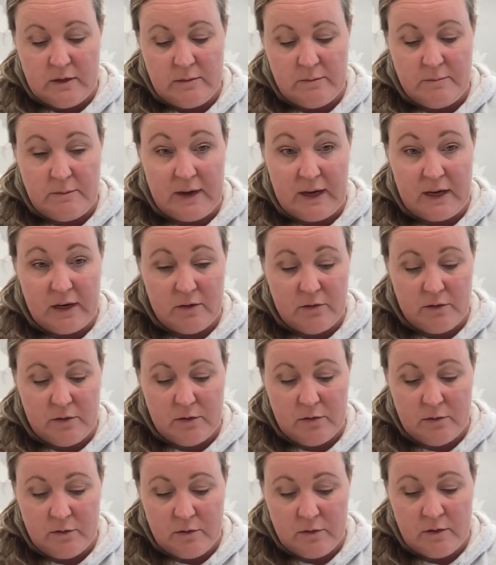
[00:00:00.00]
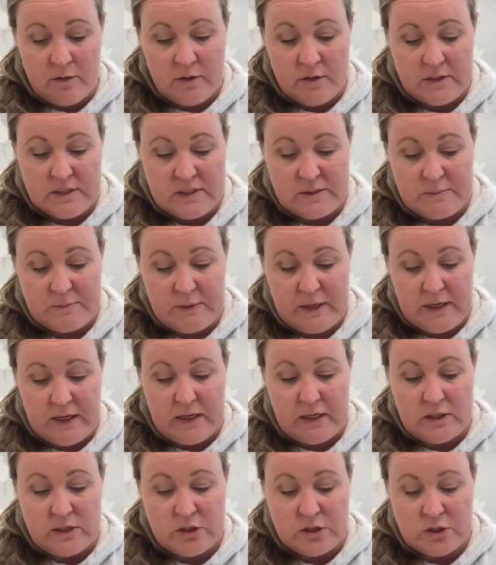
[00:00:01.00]
mackerel,
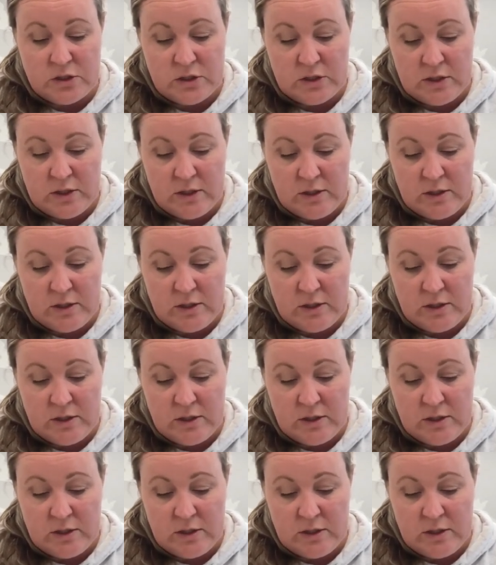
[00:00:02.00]
spinach,